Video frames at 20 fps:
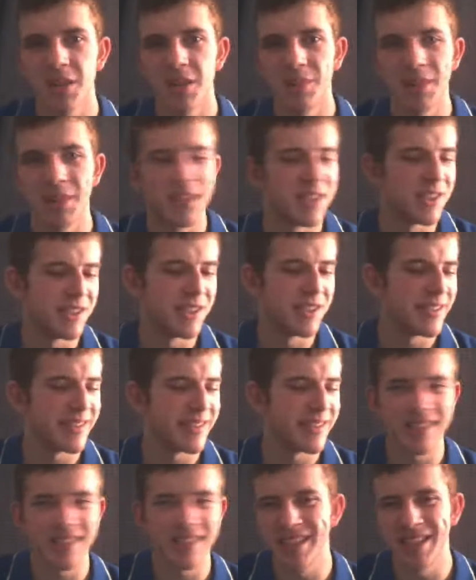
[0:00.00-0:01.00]
because
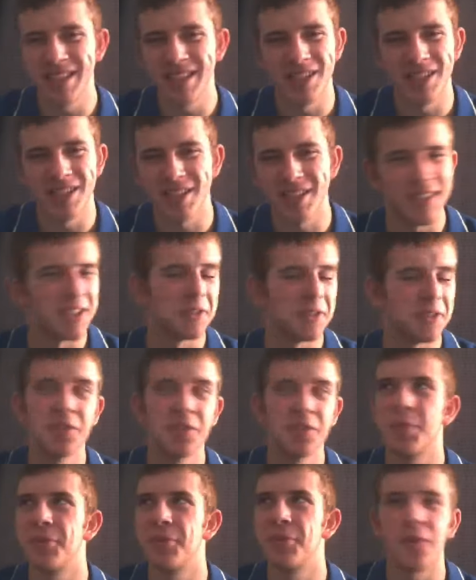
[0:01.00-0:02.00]
you know
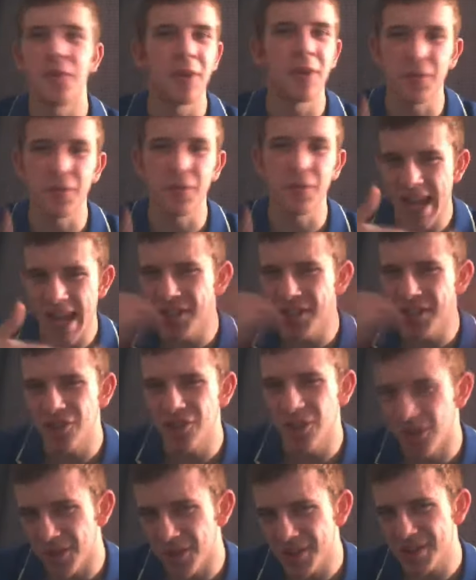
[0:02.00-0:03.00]
you're going to be firing off 10
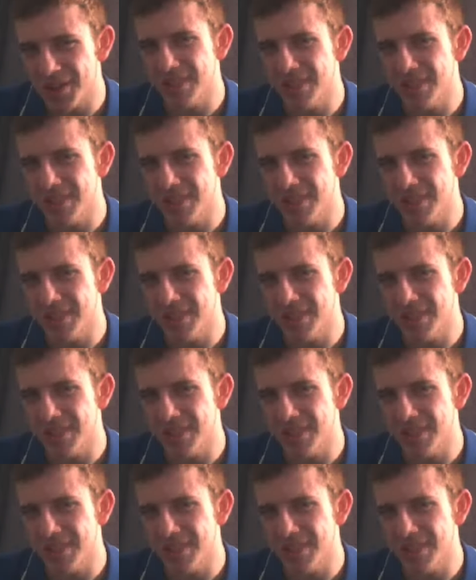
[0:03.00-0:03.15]
shots,